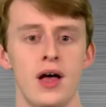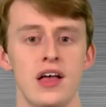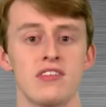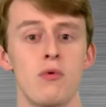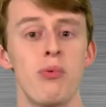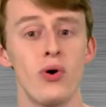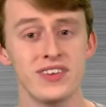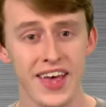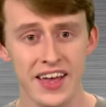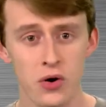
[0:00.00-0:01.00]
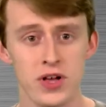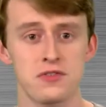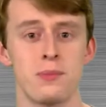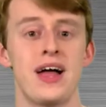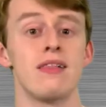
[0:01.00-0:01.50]
Some important takeaways
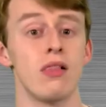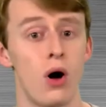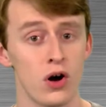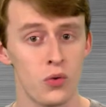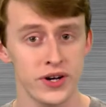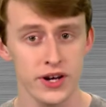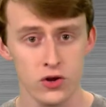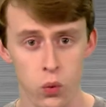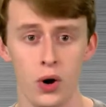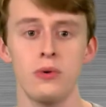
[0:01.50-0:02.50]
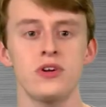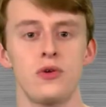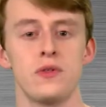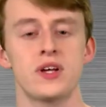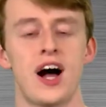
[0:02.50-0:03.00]
from that long-winded quote
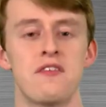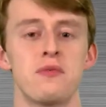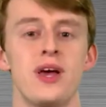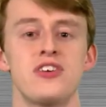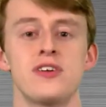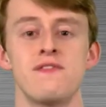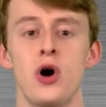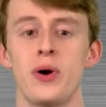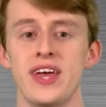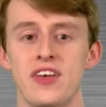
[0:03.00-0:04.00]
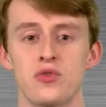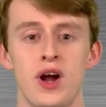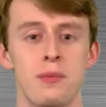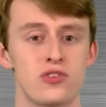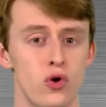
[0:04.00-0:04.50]
include the confirmation of no
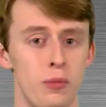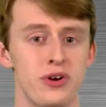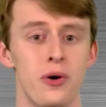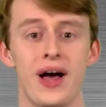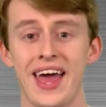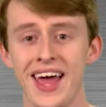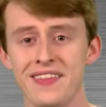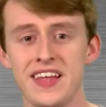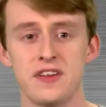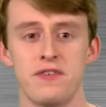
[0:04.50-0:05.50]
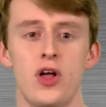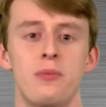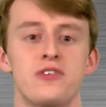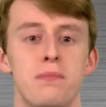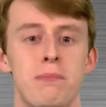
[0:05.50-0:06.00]
ESRAM in Scorpio and that
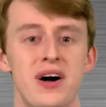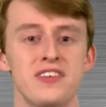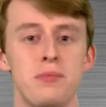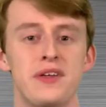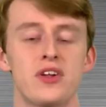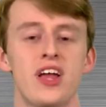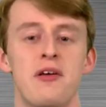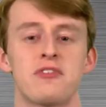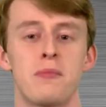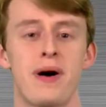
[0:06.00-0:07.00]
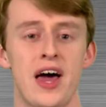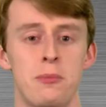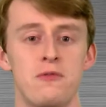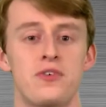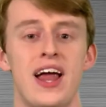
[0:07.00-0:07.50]
developers must make their games
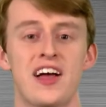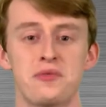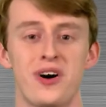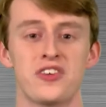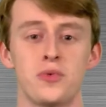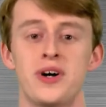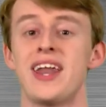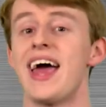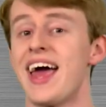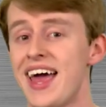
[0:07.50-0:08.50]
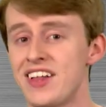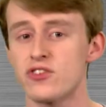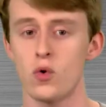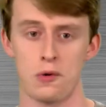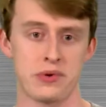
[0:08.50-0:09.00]
compatible for Xbox One and
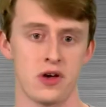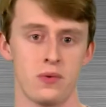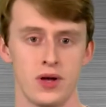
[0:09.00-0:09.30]
Scorpio.